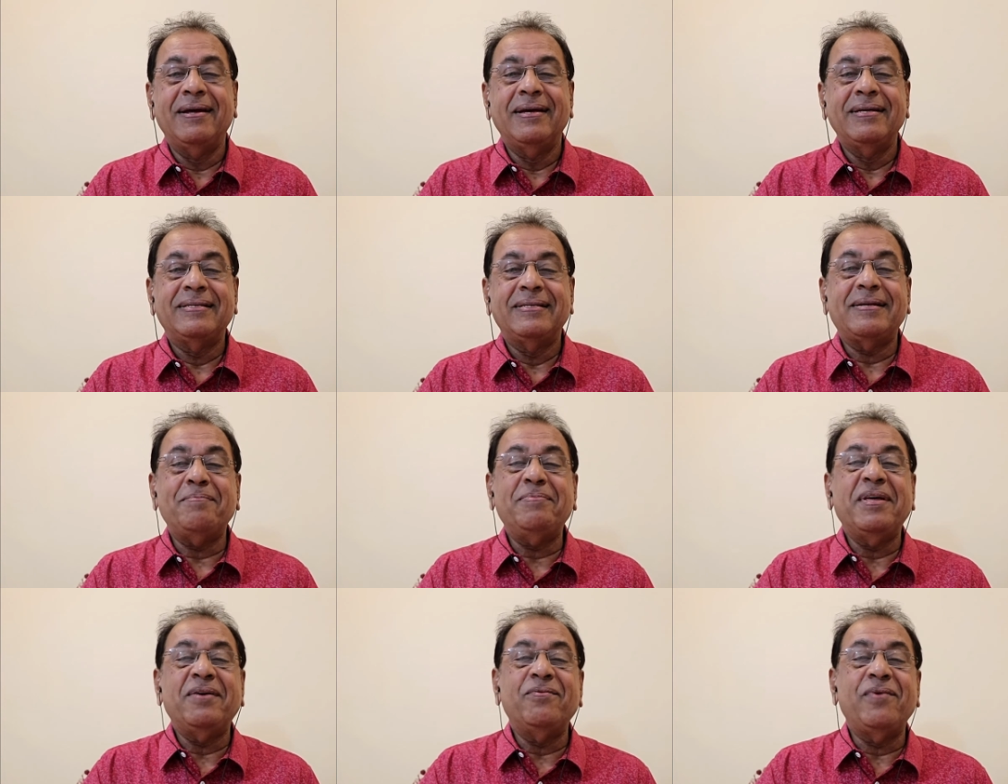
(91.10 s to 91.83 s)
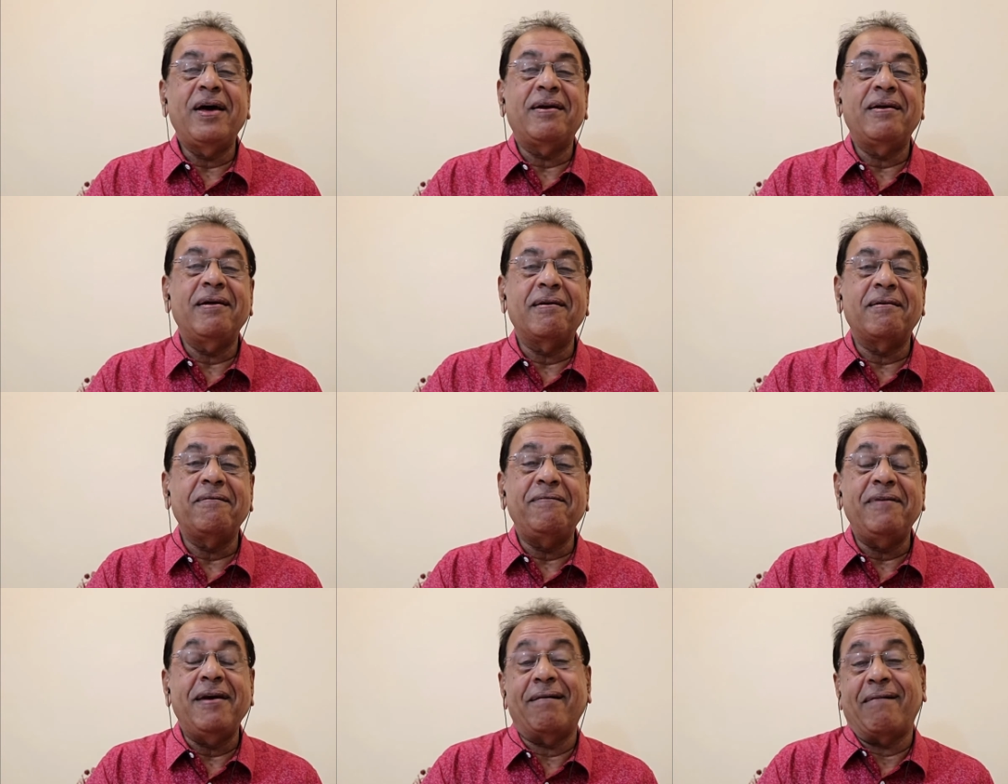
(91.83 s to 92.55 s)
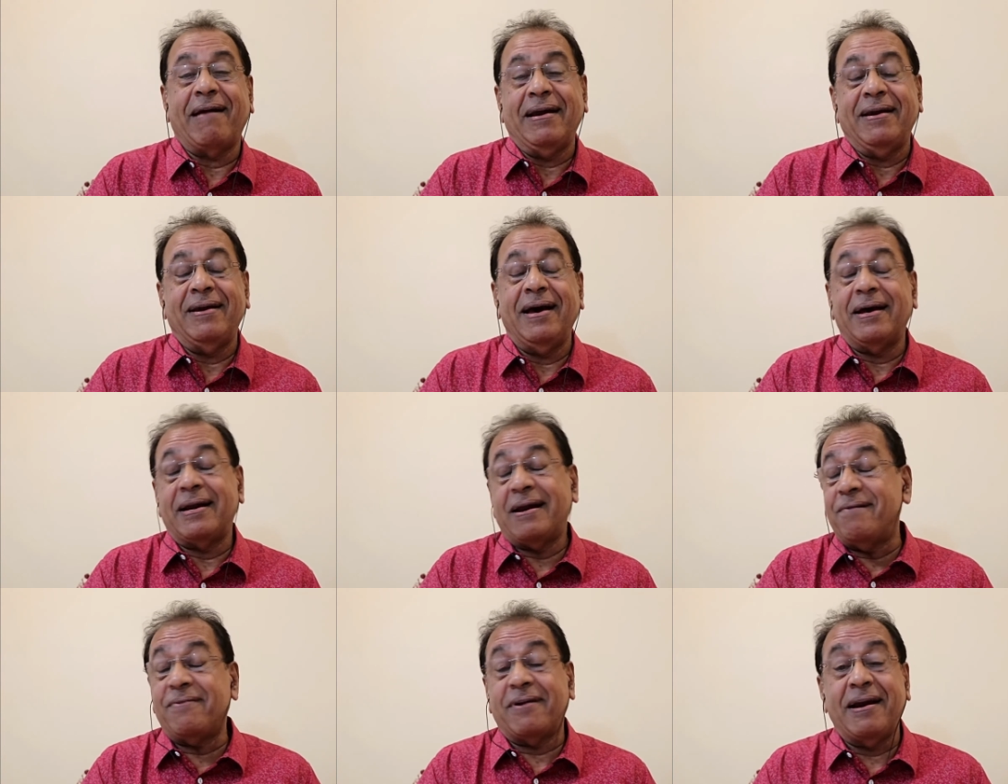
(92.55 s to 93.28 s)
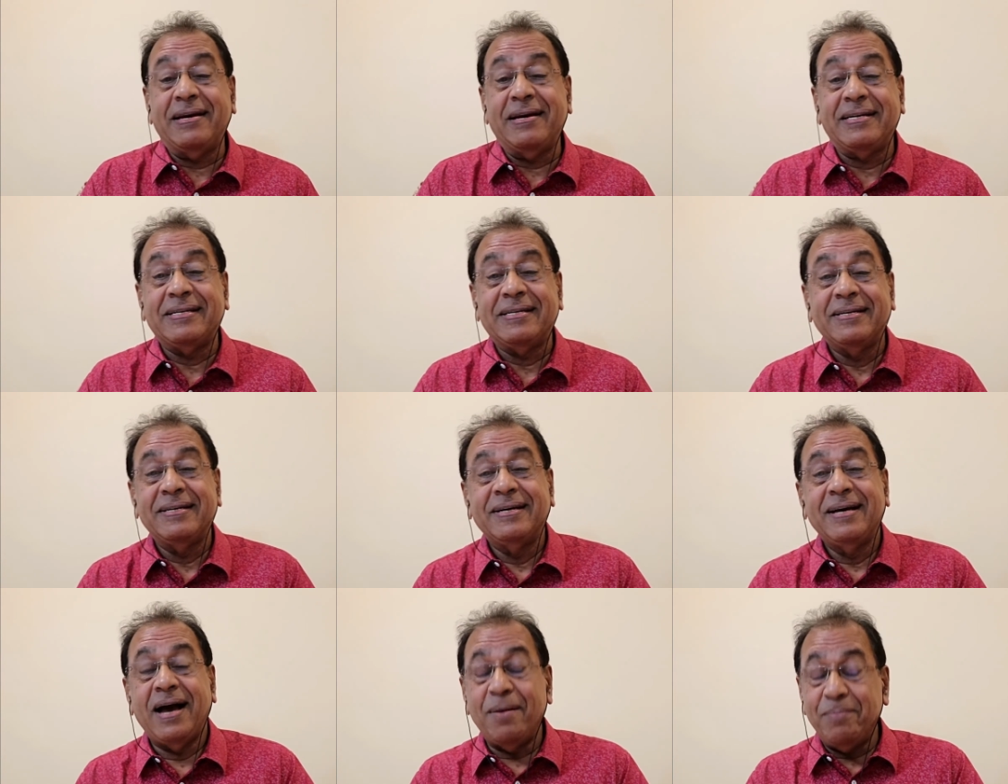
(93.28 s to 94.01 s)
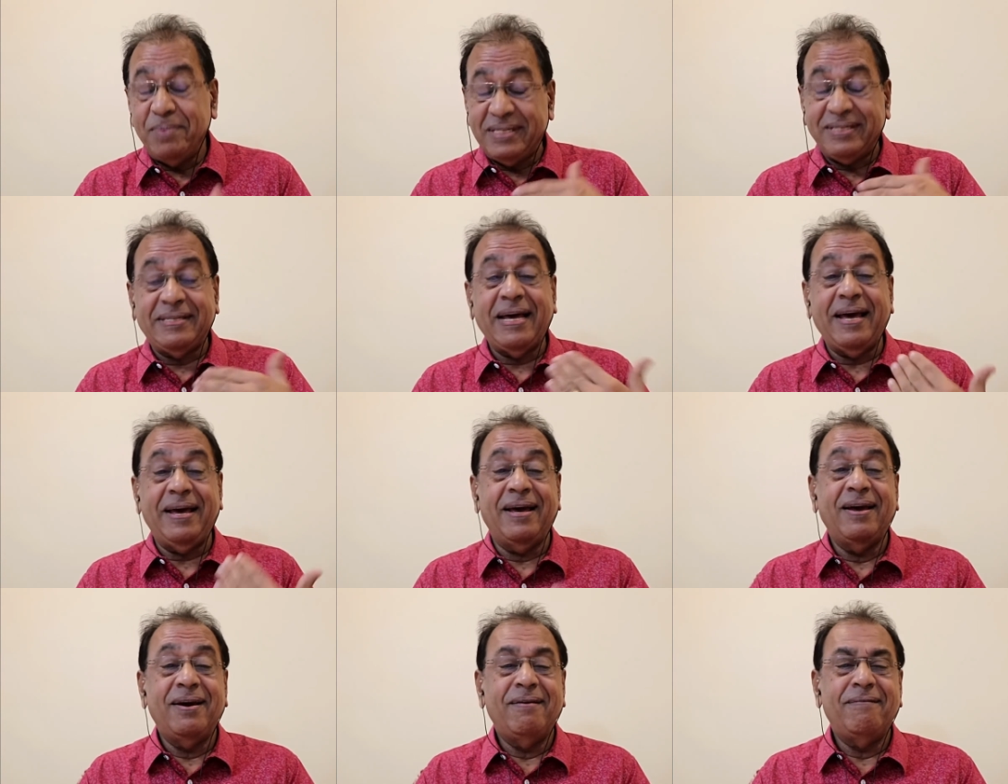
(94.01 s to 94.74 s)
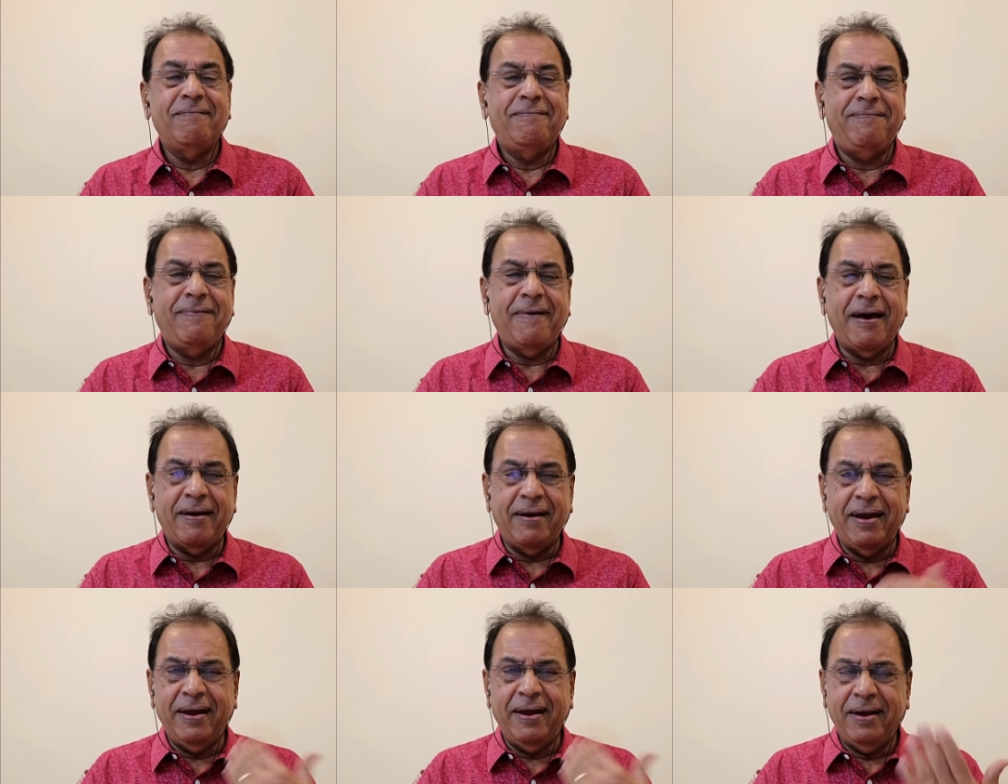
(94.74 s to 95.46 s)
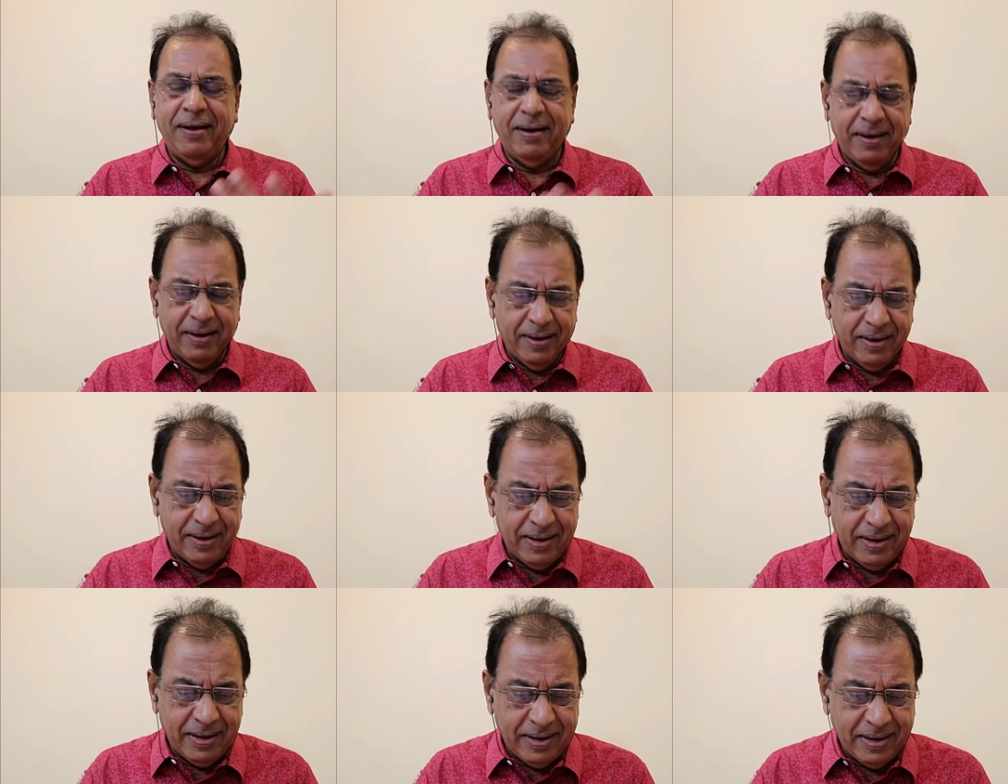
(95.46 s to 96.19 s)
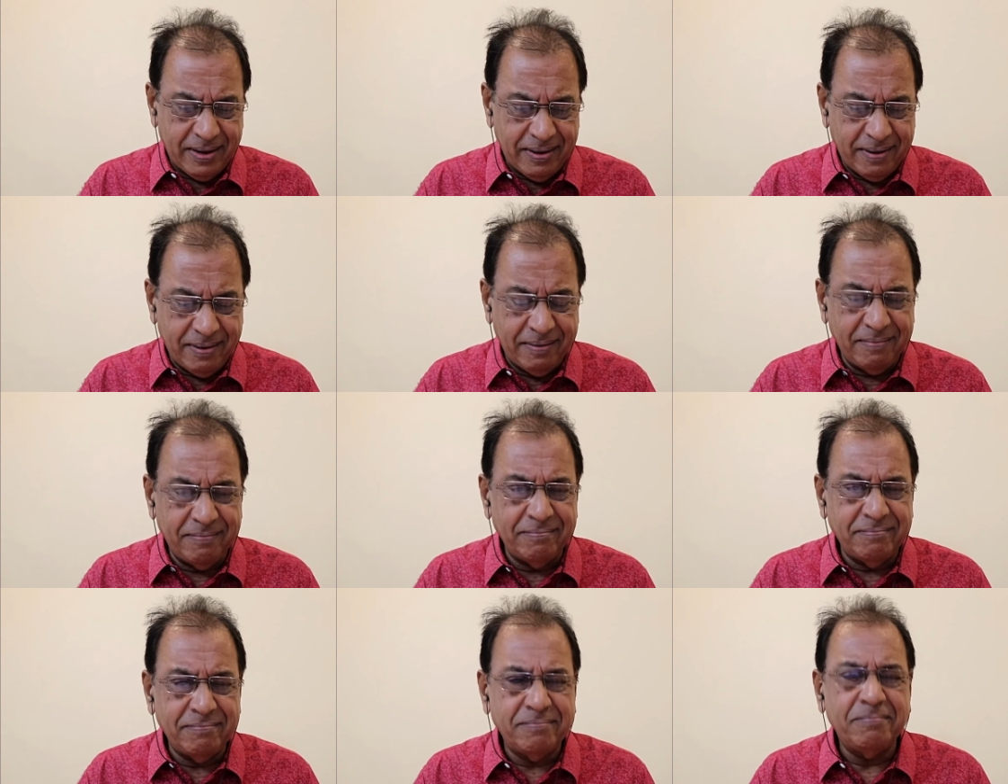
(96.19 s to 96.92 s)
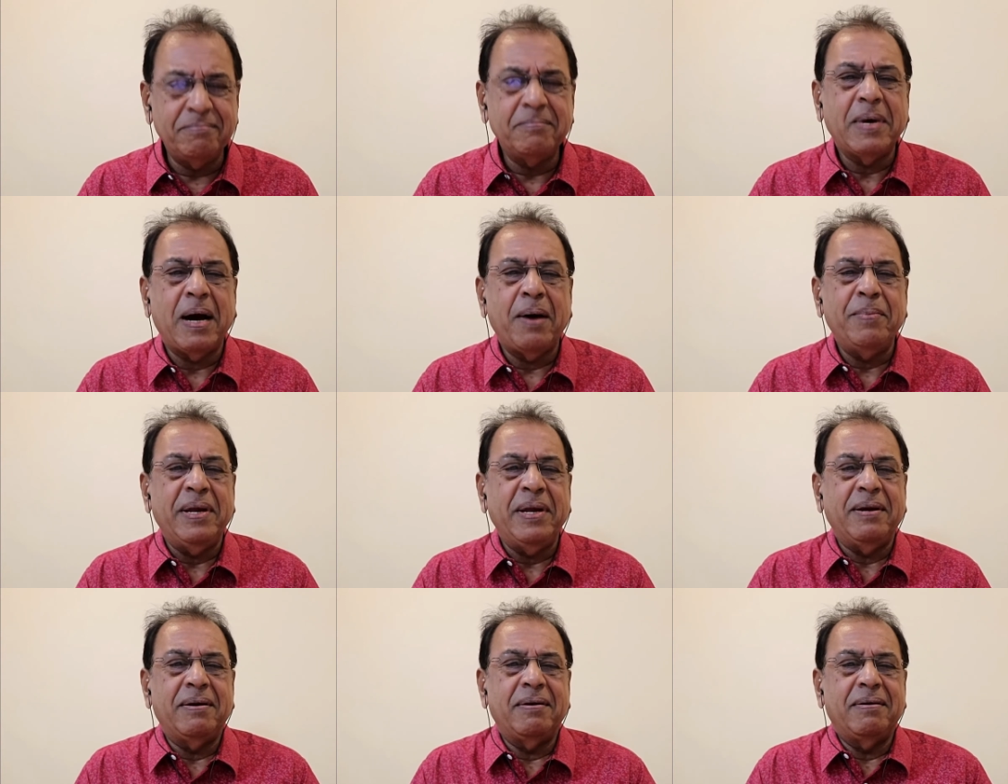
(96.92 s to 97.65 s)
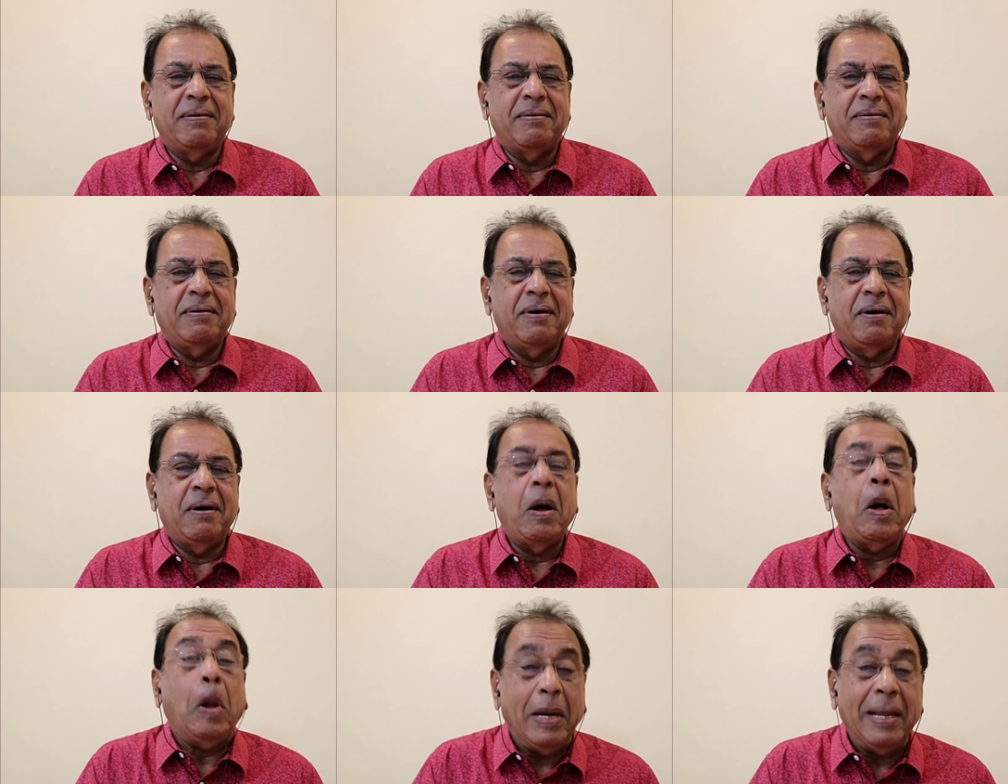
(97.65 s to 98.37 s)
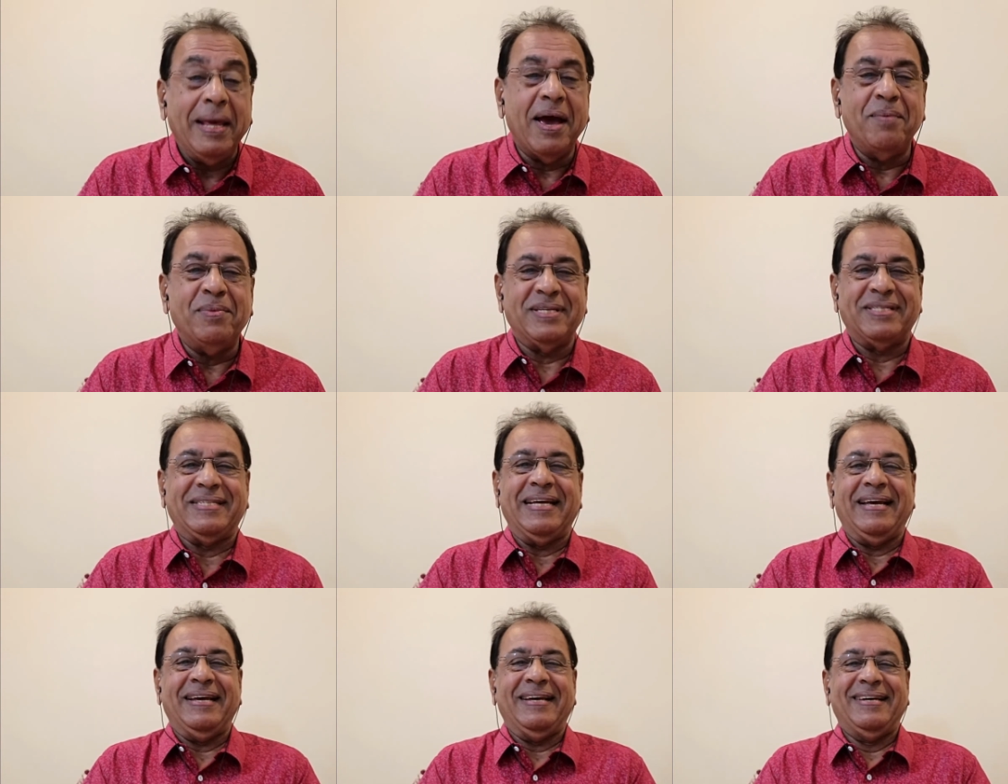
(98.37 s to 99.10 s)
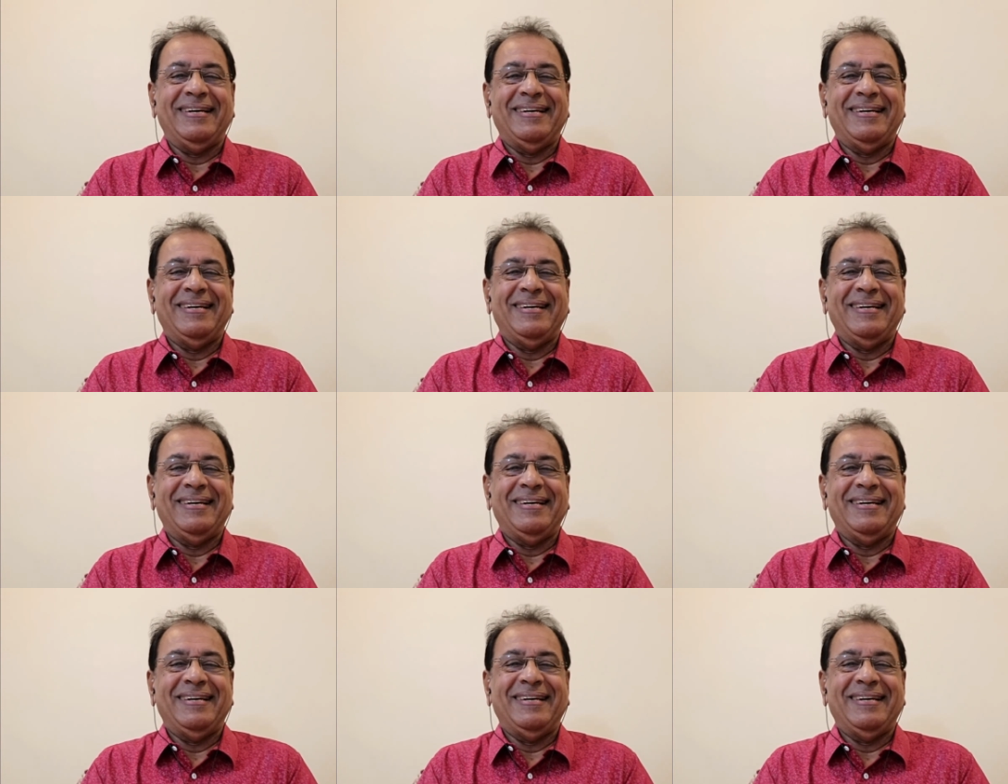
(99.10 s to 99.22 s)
something very revered, reverent, I must say, very, holy, I must say.